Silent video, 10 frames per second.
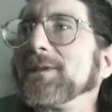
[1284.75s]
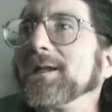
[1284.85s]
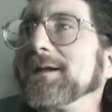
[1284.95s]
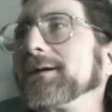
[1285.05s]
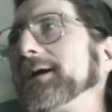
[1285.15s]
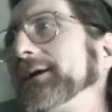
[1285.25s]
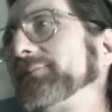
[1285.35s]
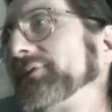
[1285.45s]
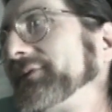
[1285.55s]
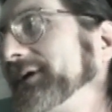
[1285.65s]
I kind of
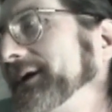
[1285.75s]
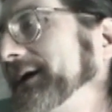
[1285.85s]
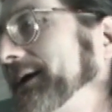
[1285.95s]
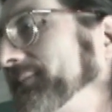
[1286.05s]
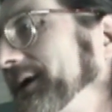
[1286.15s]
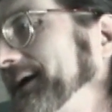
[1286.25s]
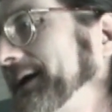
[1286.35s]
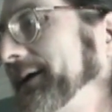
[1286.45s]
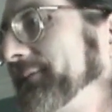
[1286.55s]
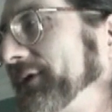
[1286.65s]
prefer to play
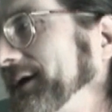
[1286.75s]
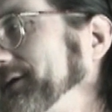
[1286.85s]
games like